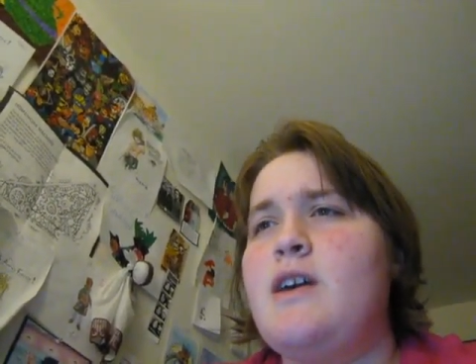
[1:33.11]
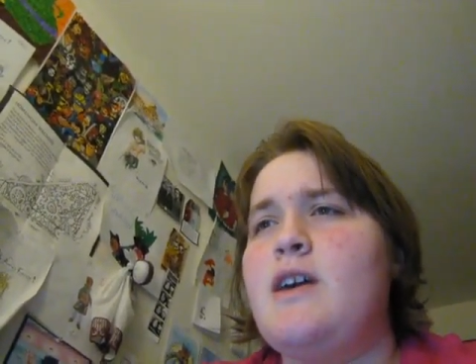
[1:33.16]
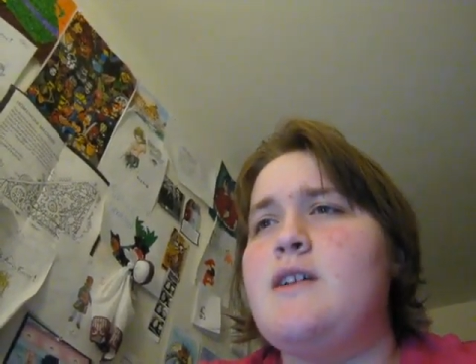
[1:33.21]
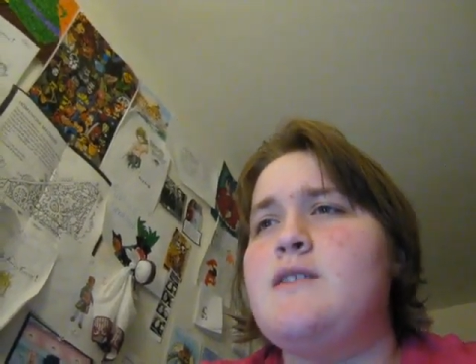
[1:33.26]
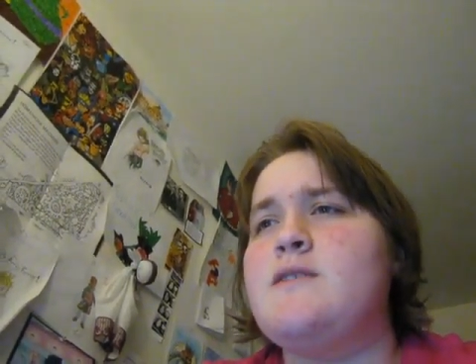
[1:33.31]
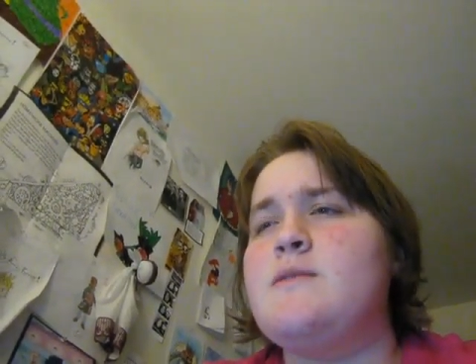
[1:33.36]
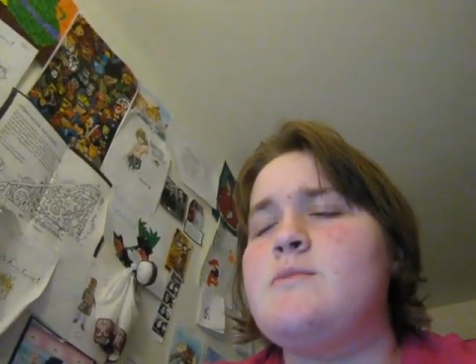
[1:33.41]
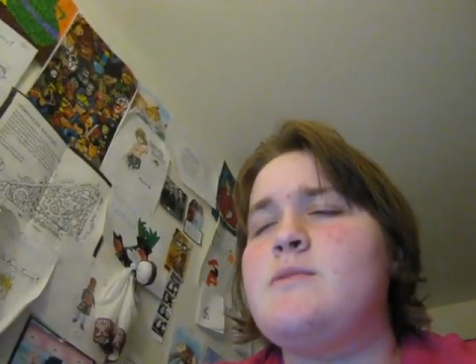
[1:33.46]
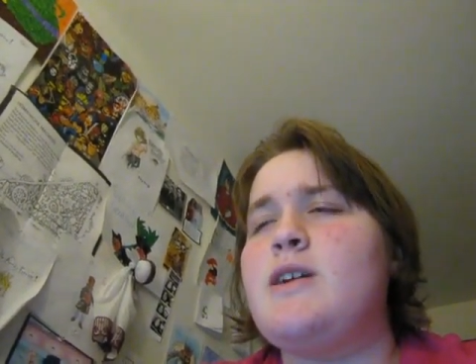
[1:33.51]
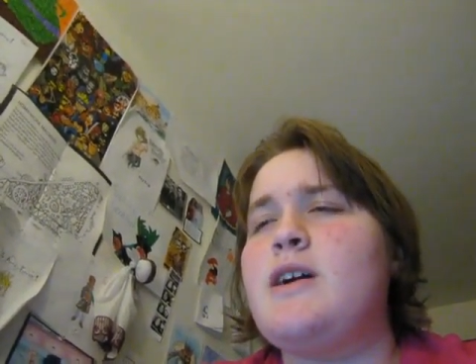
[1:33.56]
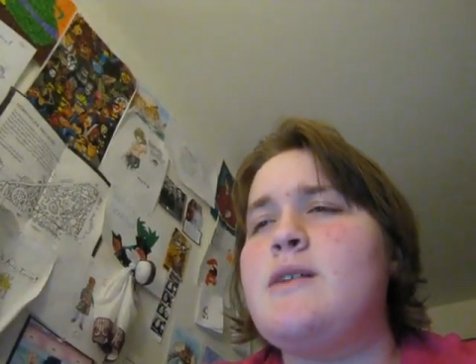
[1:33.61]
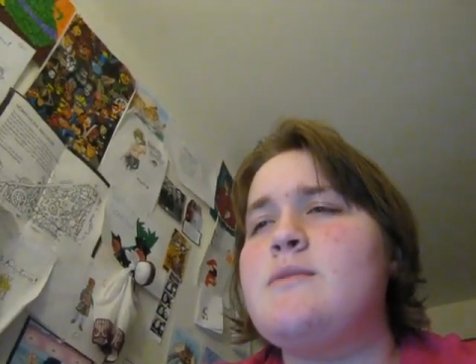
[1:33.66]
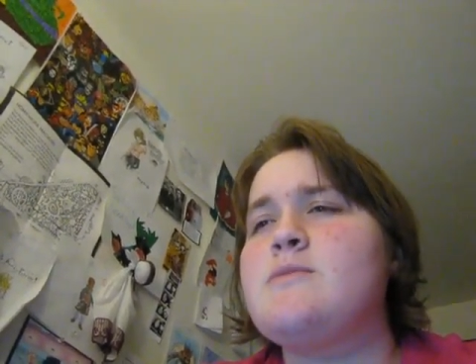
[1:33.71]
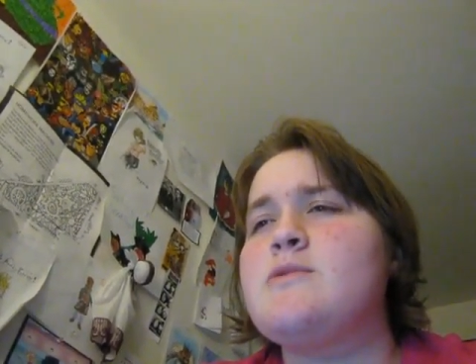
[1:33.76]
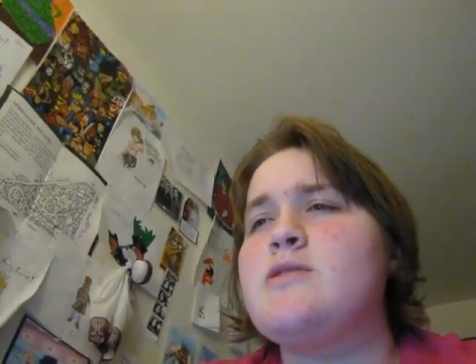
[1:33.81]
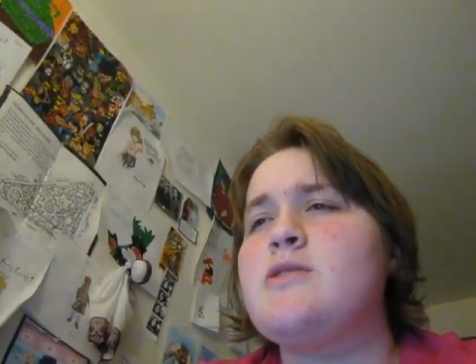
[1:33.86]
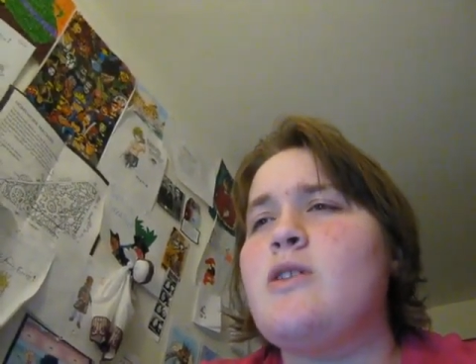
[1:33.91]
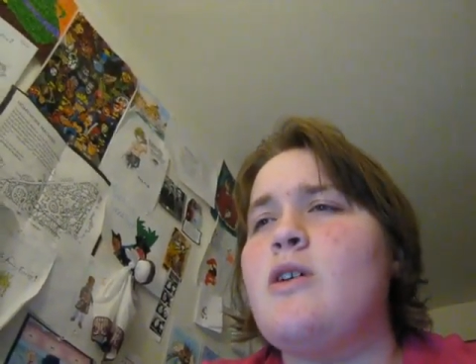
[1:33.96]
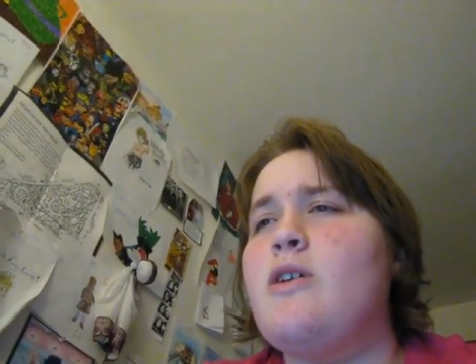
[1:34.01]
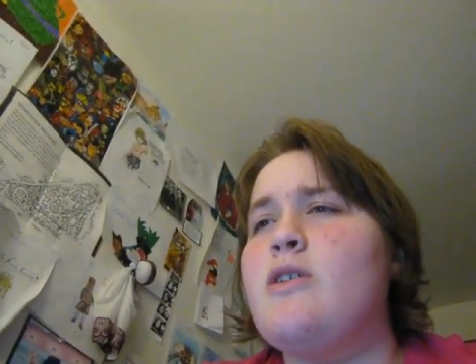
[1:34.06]
and
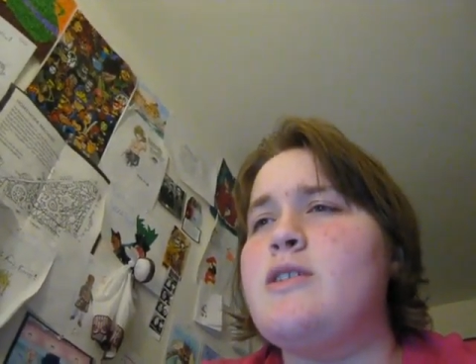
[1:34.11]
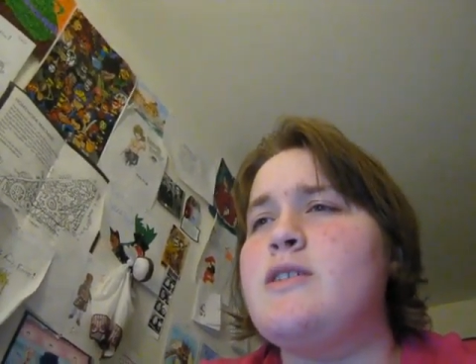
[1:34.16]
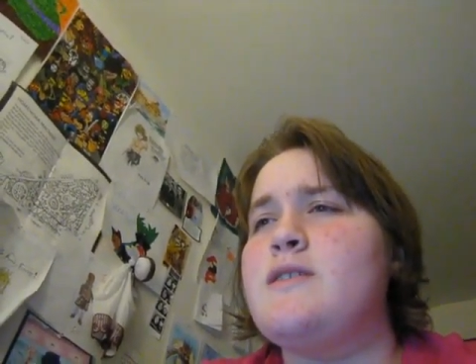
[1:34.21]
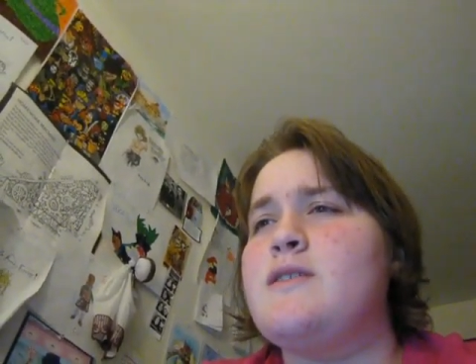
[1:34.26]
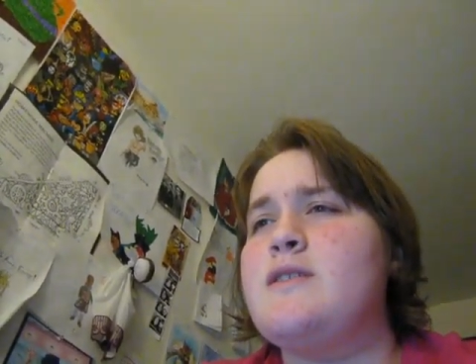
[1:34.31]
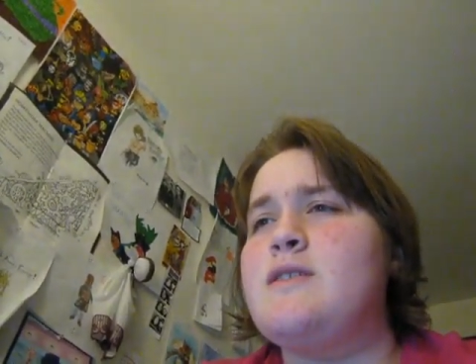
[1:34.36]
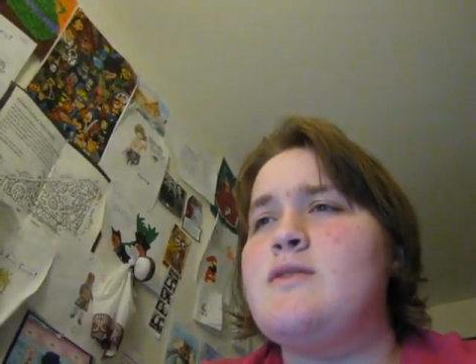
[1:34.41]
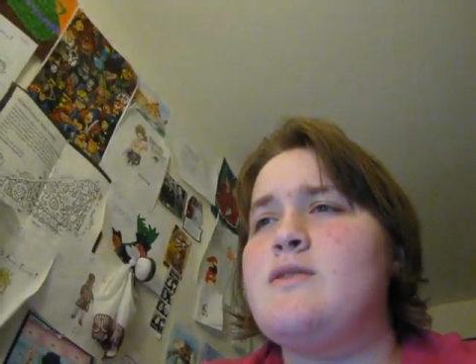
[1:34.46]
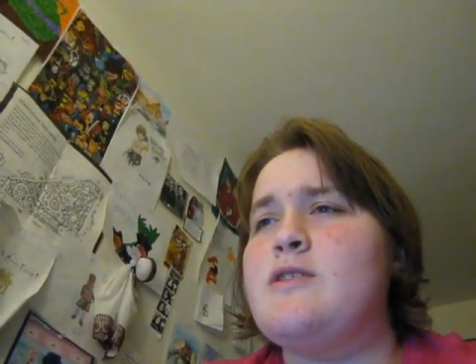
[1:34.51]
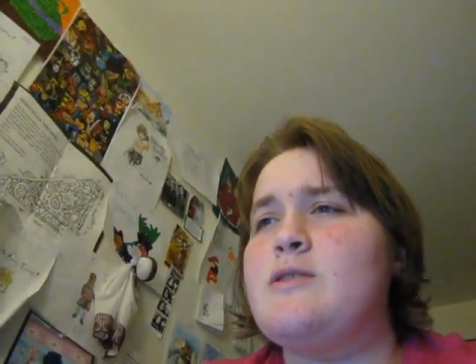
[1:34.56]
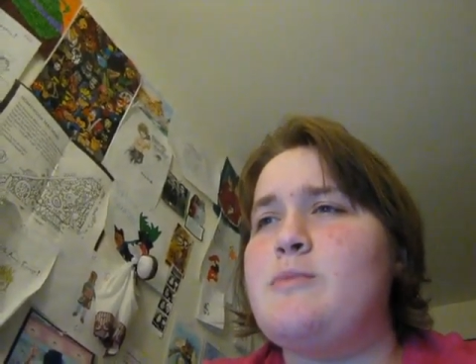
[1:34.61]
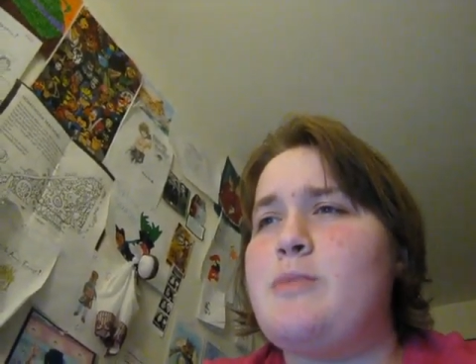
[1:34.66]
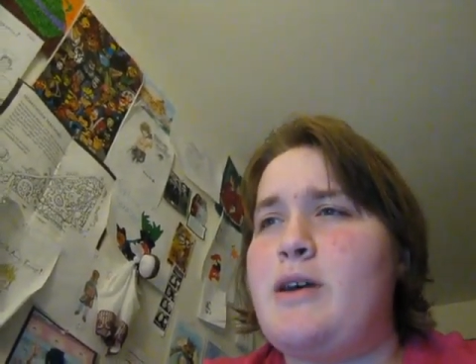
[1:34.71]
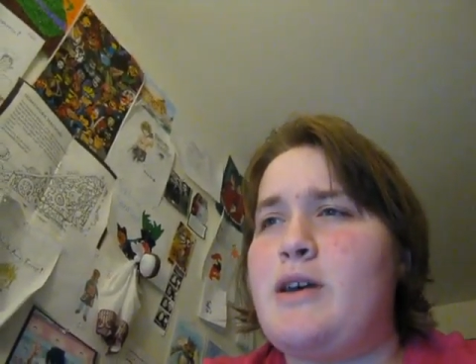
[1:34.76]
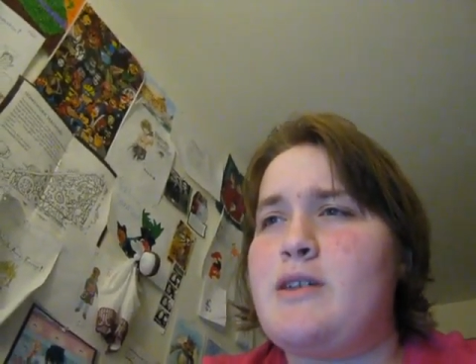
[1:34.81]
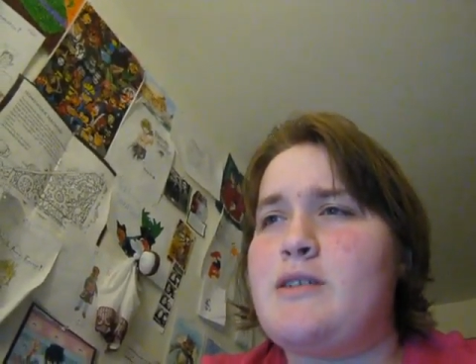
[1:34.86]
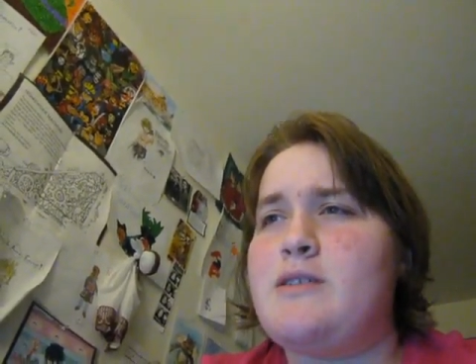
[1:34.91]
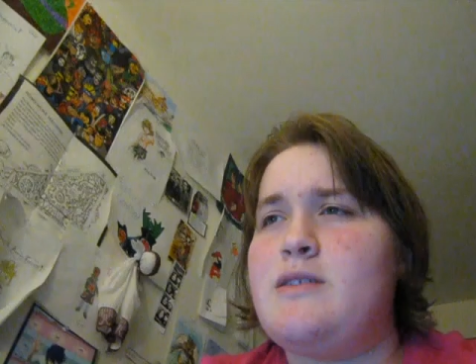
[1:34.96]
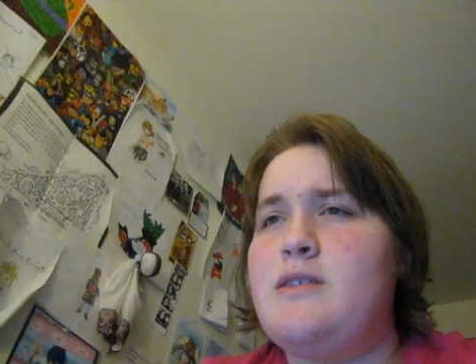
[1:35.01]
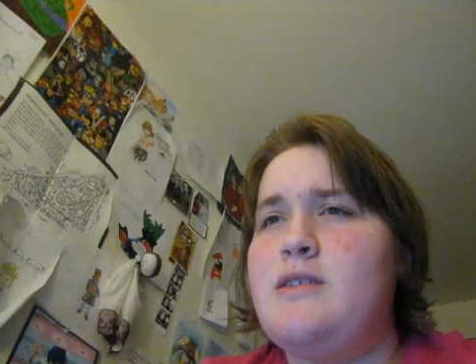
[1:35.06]
sometimes called it
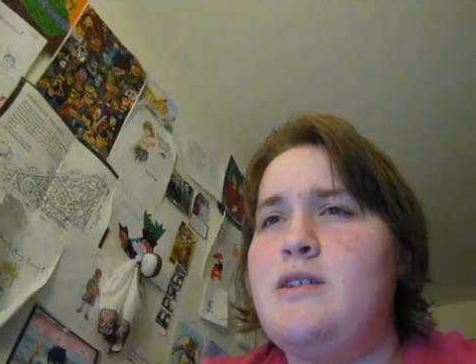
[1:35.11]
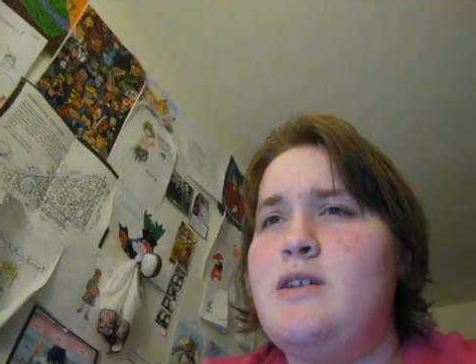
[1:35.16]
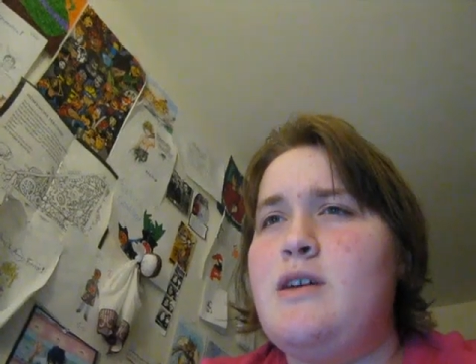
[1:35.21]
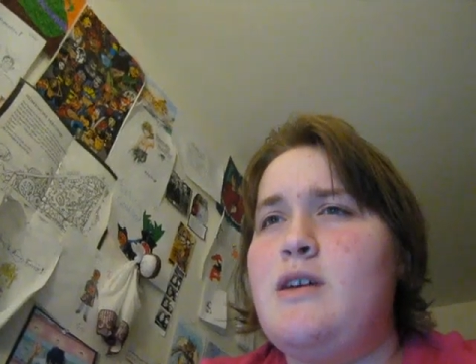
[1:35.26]
disrespect.